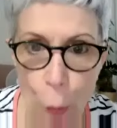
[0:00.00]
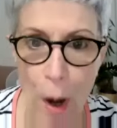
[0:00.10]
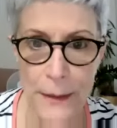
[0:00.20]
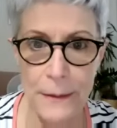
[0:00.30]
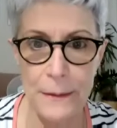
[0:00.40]

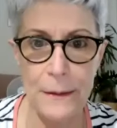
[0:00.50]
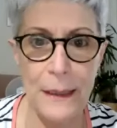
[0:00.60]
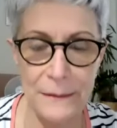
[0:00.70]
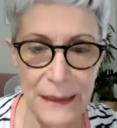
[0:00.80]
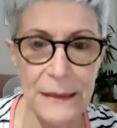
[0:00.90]
one
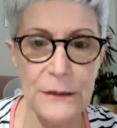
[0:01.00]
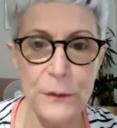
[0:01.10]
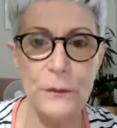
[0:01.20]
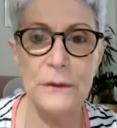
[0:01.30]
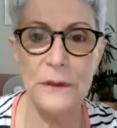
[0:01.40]
can tell
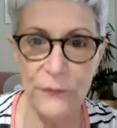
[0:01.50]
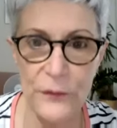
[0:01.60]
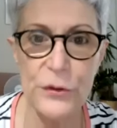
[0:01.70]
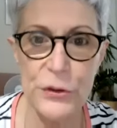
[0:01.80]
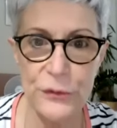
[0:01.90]
you the
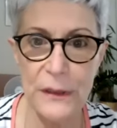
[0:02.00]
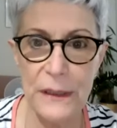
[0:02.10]
future.